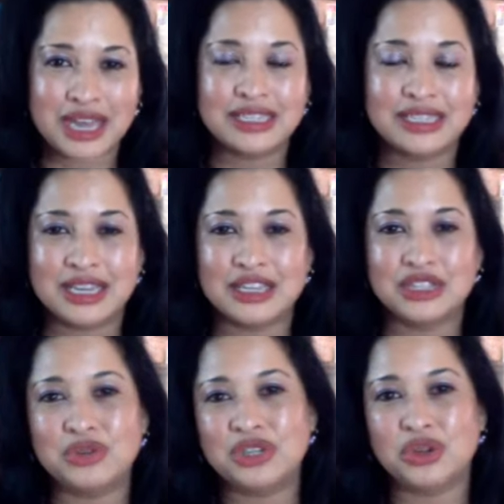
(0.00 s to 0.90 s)
things
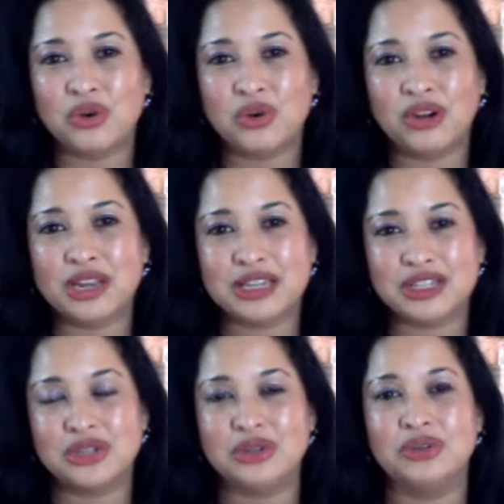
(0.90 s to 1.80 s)
you need to orient
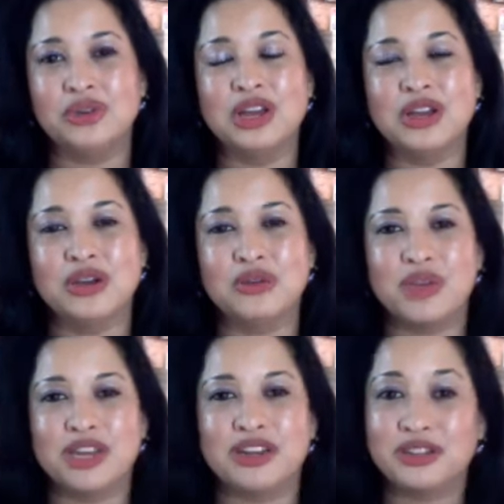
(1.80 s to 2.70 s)
to
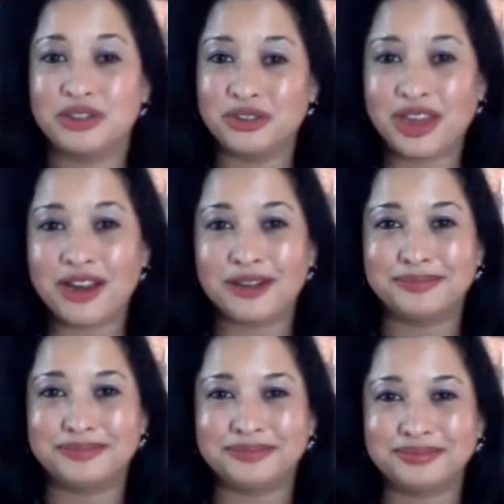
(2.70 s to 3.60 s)
when you're there?
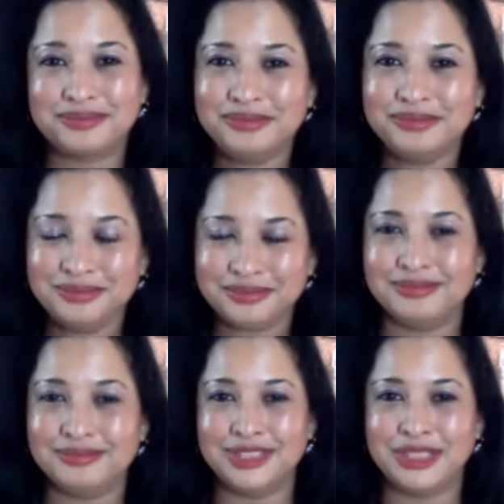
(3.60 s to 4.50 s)

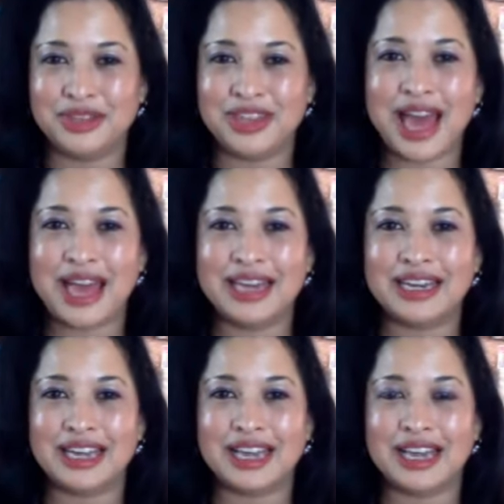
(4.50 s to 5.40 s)
So with that,
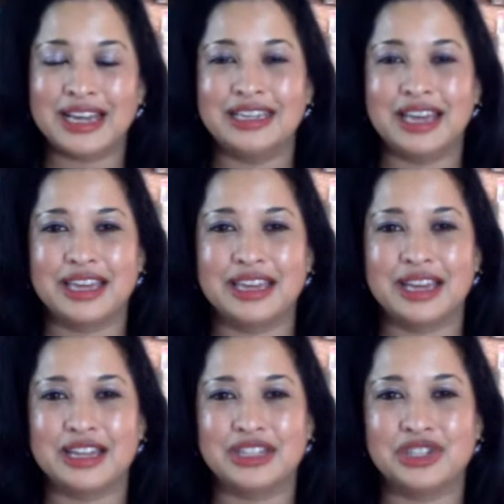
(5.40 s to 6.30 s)
I'd like
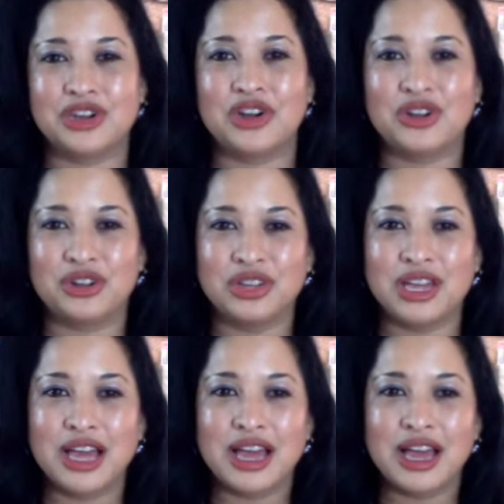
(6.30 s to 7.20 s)
us to all
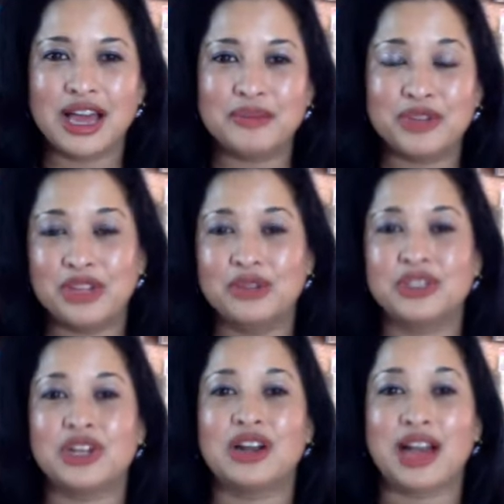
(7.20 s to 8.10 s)
close
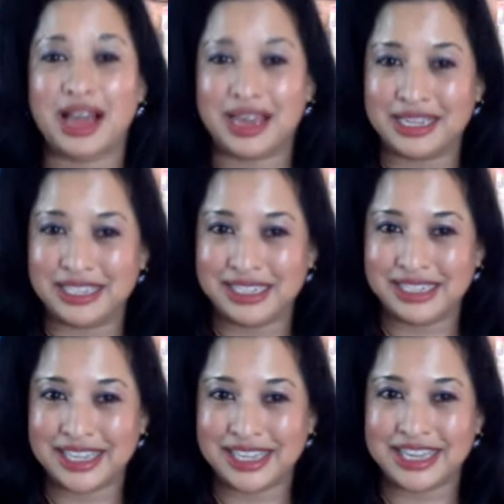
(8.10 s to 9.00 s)
our
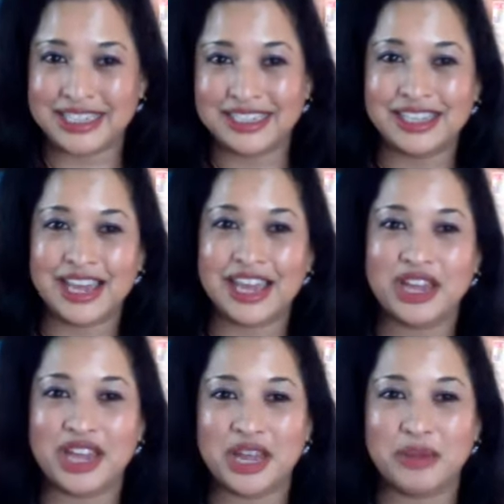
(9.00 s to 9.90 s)
eyes and
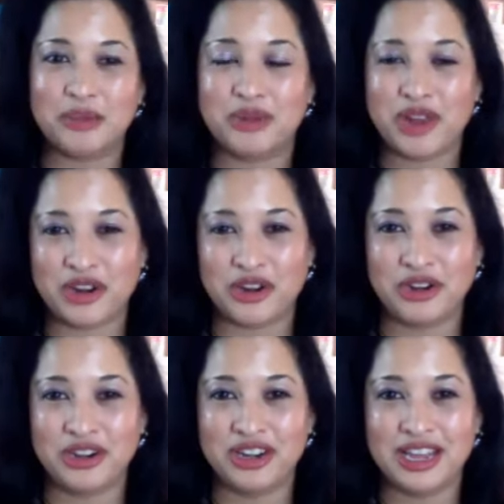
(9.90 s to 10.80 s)
say a prayer